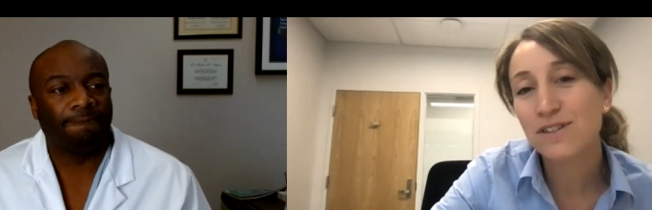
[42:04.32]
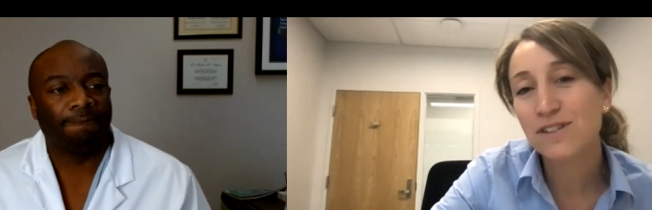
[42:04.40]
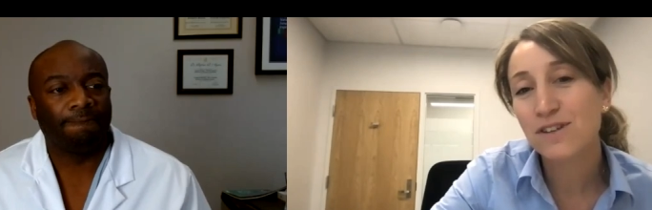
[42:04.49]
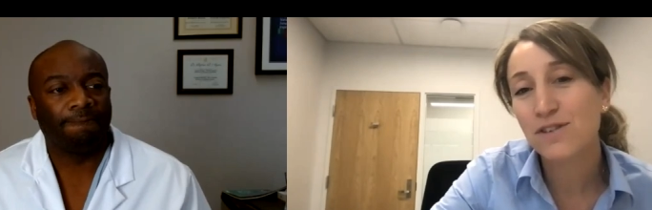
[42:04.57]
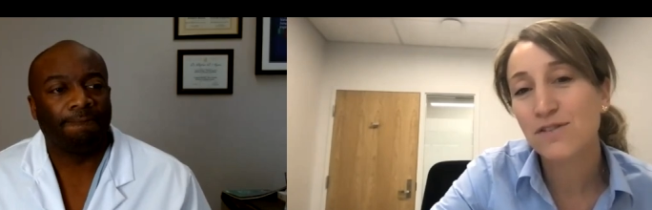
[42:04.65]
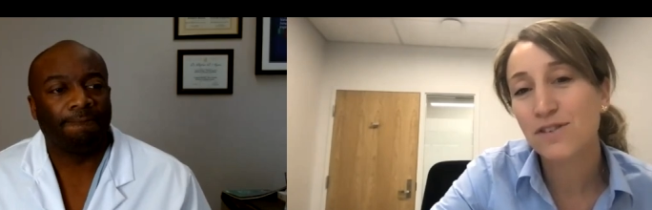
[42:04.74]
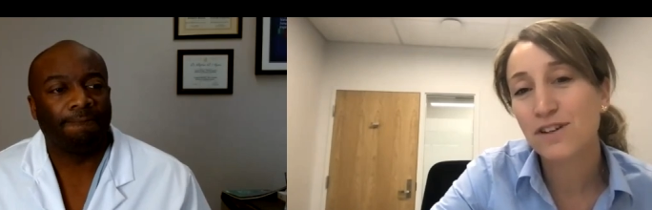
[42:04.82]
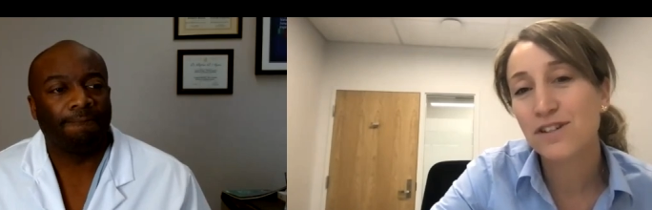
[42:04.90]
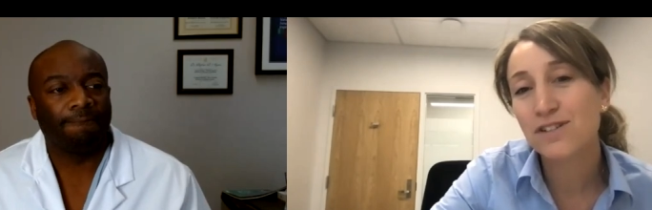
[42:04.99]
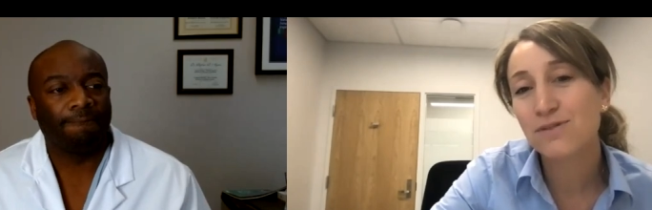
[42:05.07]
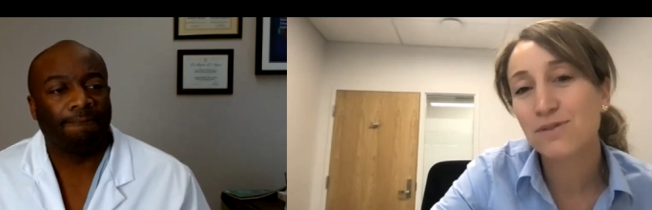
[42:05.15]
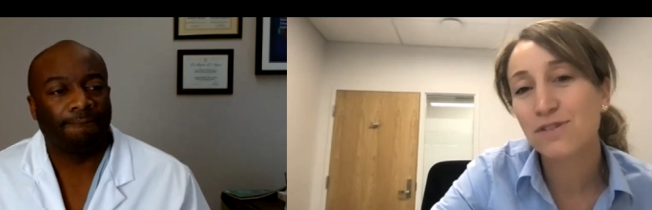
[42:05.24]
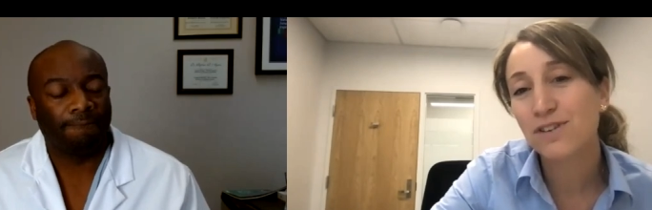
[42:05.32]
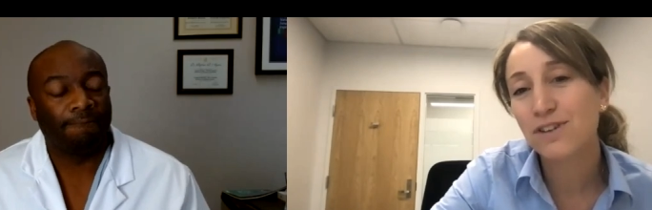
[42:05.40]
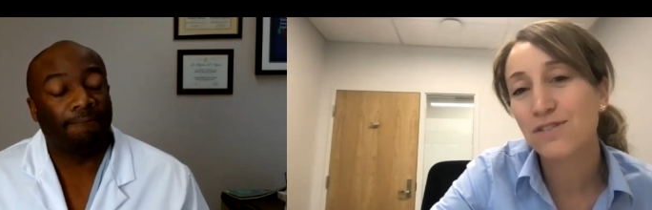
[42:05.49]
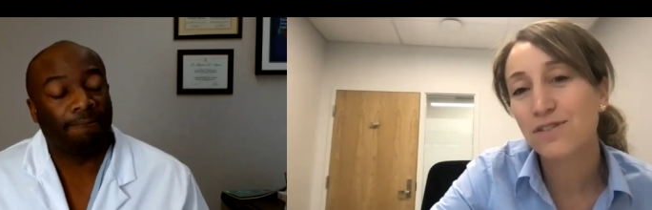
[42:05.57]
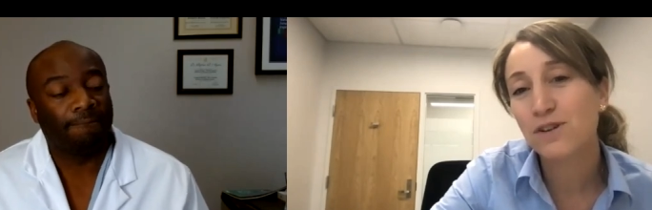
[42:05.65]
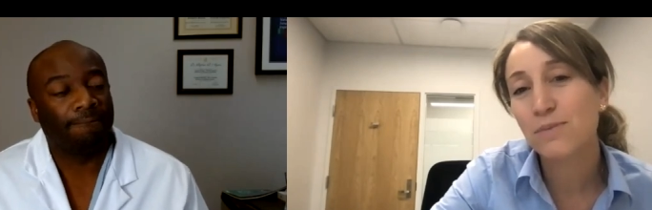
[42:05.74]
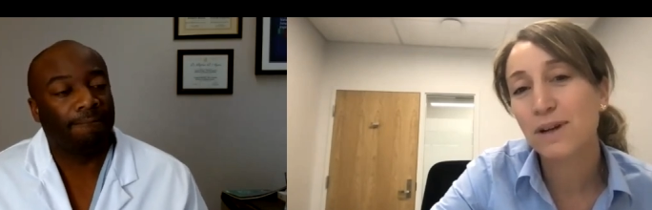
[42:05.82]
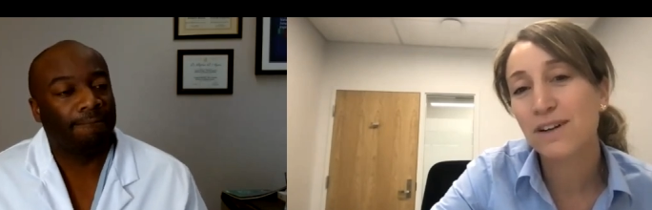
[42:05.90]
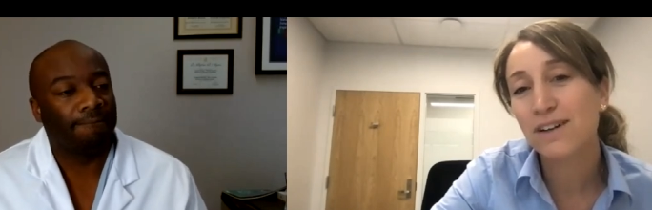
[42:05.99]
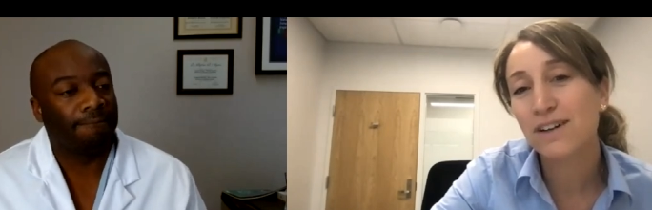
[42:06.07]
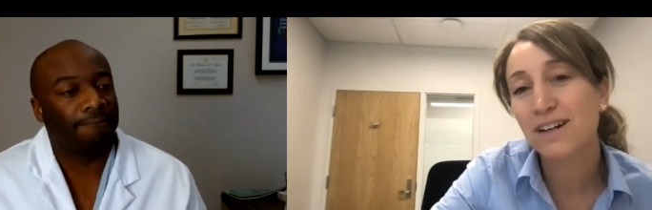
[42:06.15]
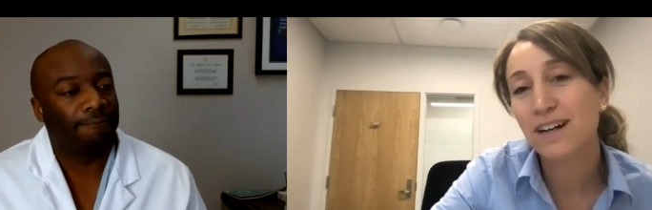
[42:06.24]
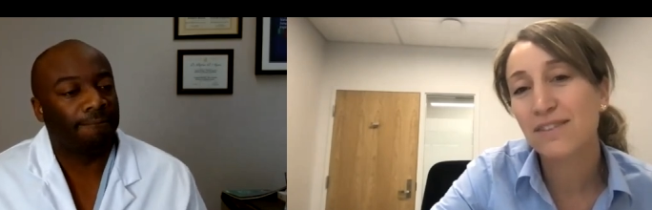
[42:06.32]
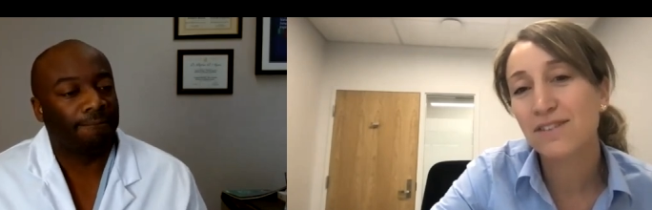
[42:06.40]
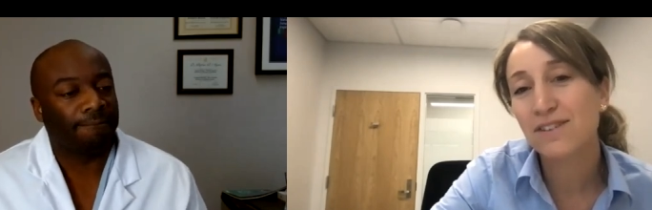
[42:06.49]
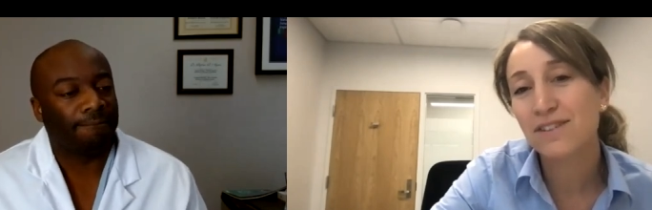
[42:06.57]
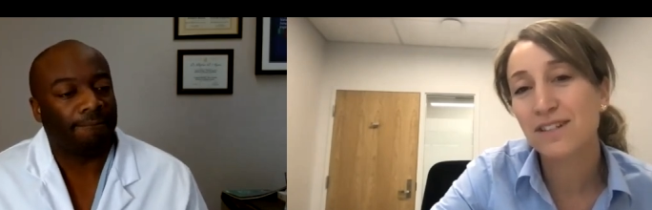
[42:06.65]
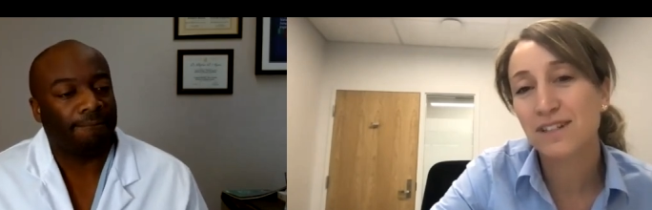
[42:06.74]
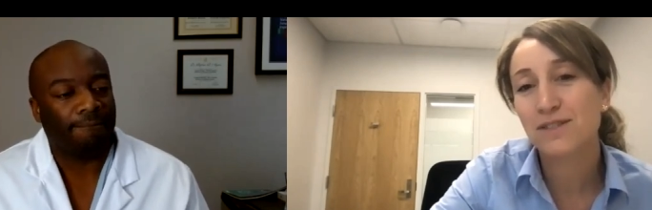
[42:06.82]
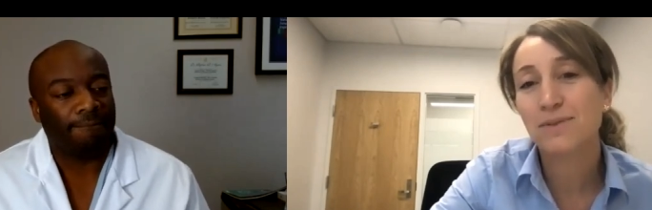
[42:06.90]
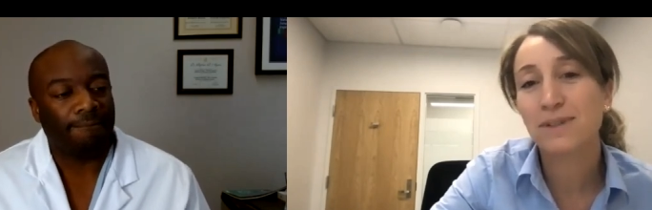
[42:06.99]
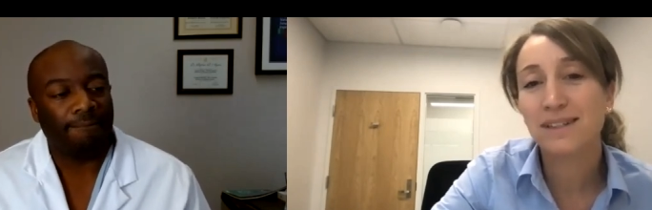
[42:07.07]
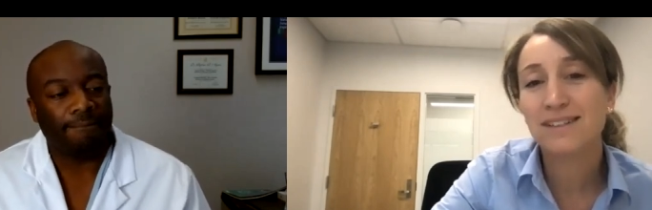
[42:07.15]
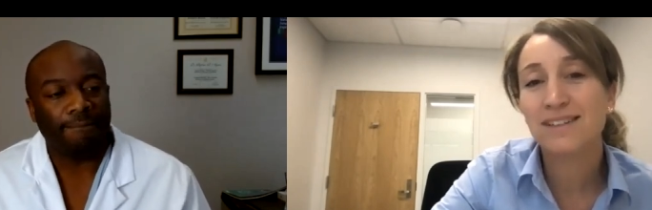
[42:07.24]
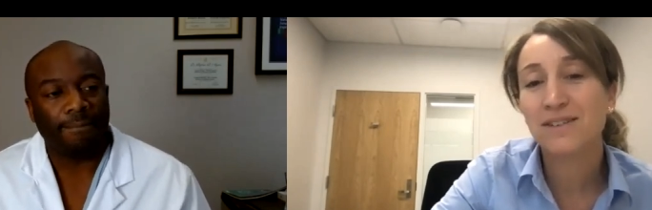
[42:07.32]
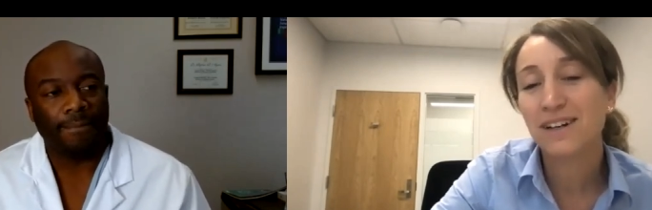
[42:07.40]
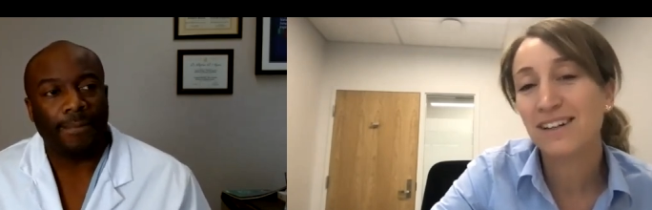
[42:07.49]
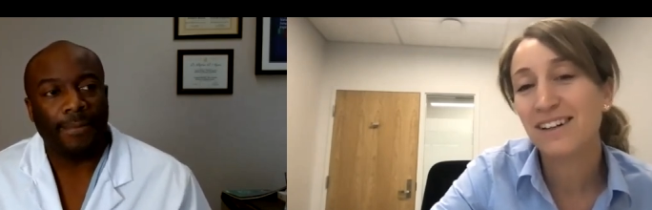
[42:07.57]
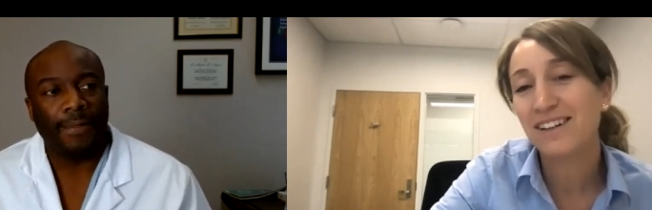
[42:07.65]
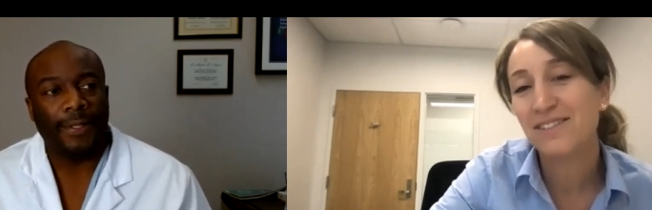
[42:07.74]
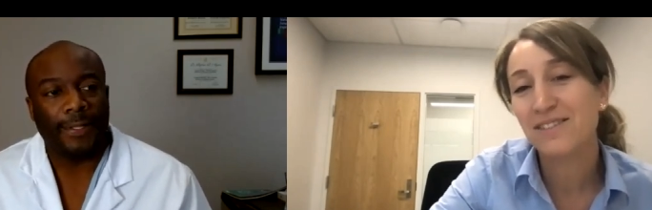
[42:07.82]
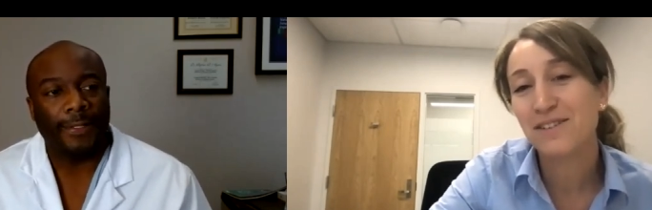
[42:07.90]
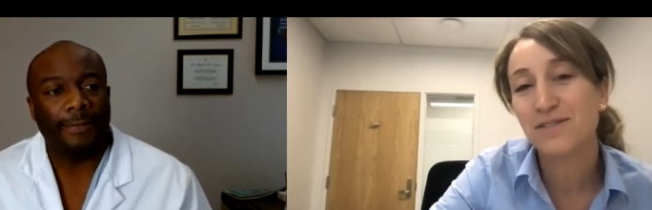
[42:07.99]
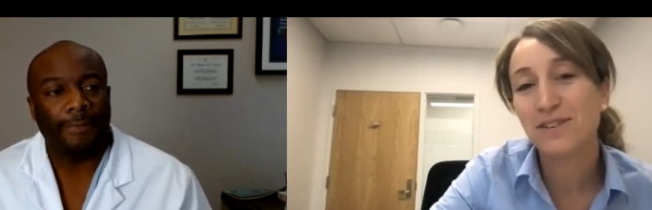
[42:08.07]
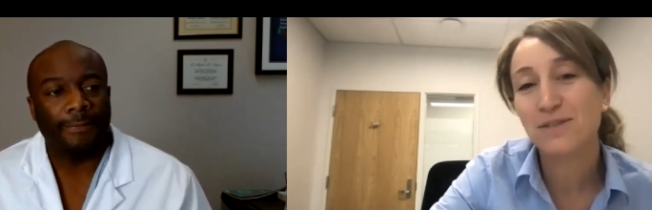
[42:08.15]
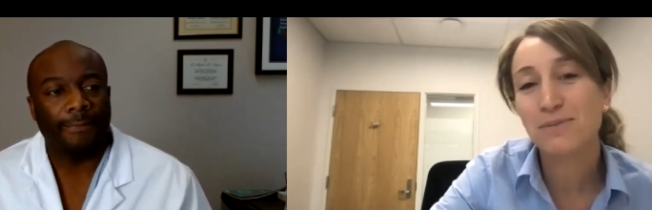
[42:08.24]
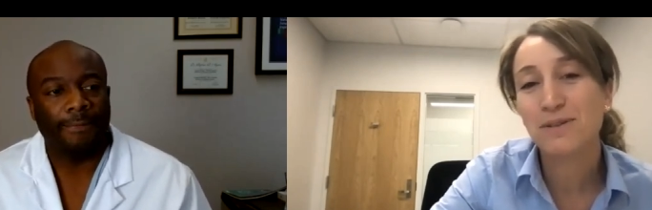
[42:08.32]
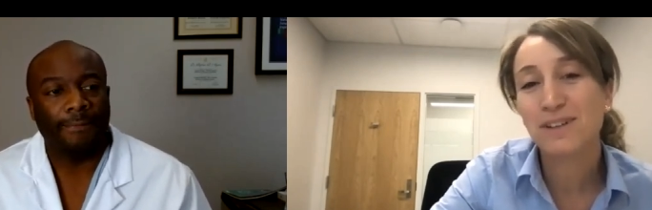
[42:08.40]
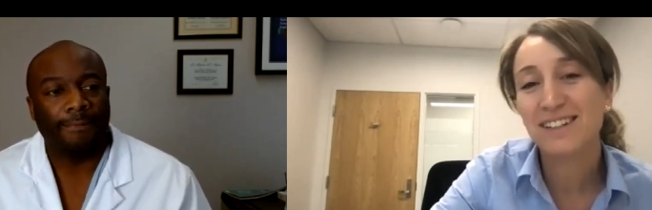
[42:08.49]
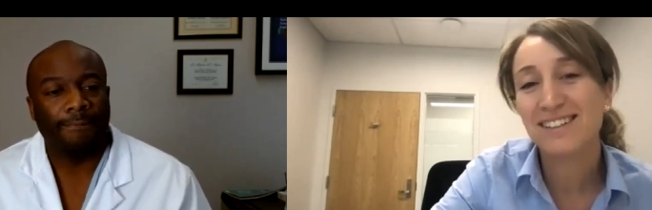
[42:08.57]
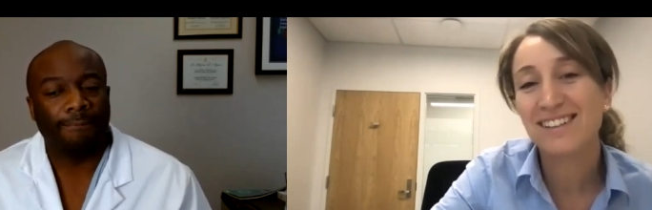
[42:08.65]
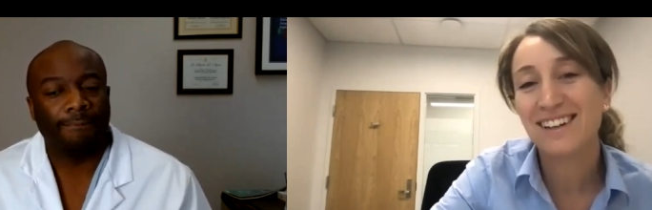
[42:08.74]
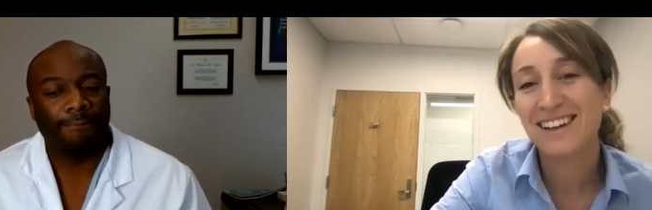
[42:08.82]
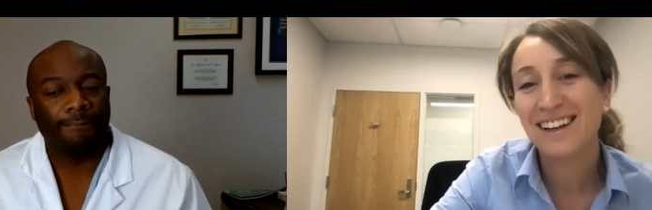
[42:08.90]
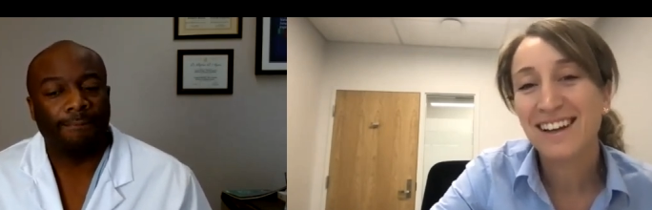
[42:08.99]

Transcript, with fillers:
Speaker 1: physio first, refer if no better after six weeks. So I, I don't know if you'd be willing to.